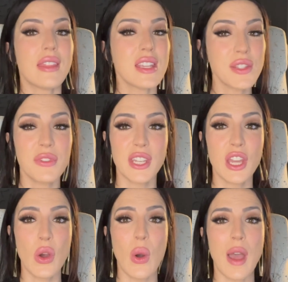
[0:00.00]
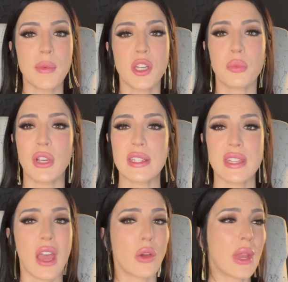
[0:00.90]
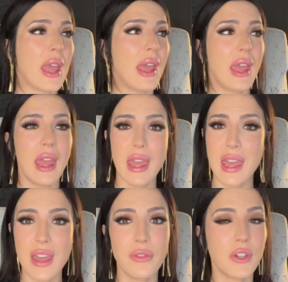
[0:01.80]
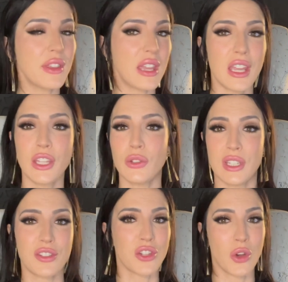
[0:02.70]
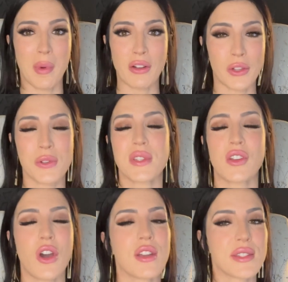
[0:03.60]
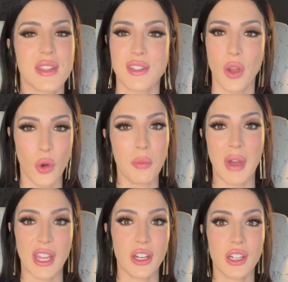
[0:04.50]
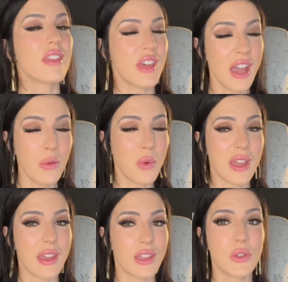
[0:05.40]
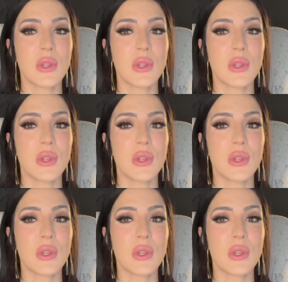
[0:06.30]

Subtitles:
this video, I'm gonna break down everything you need to know about closing costs as a home buyer. That way you